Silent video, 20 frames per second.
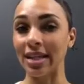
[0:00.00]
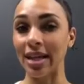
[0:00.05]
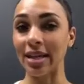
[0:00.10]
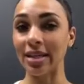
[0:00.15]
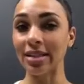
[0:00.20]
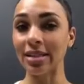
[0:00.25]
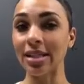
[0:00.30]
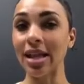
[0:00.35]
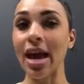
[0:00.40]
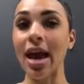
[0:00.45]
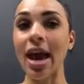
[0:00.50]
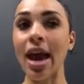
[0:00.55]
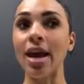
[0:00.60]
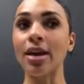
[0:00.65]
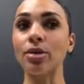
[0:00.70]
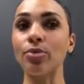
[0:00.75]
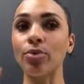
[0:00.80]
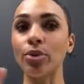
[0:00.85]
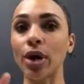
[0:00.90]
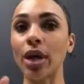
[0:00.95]
dense
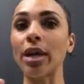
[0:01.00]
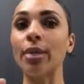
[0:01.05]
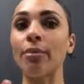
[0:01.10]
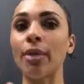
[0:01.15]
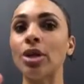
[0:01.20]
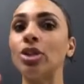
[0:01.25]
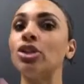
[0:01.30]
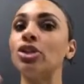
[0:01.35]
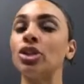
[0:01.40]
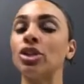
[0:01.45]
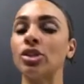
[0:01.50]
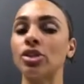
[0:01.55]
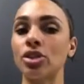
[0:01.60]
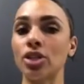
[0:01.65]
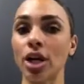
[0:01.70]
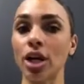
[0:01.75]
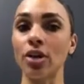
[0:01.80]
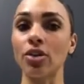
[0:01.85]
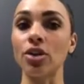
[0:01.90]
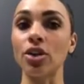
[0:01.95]
and pretty much just
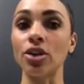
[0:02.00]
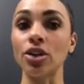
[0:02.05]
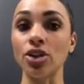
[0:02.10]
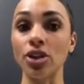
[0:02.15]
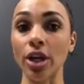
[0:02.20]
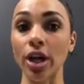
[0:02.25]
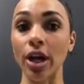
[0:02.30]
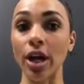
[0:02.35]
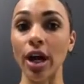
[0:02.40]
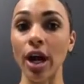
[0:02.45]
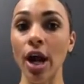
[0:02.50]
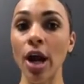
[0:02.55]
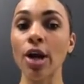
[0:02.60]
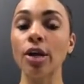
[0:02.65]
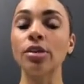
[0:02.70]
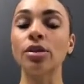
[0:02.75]
turn to sugar.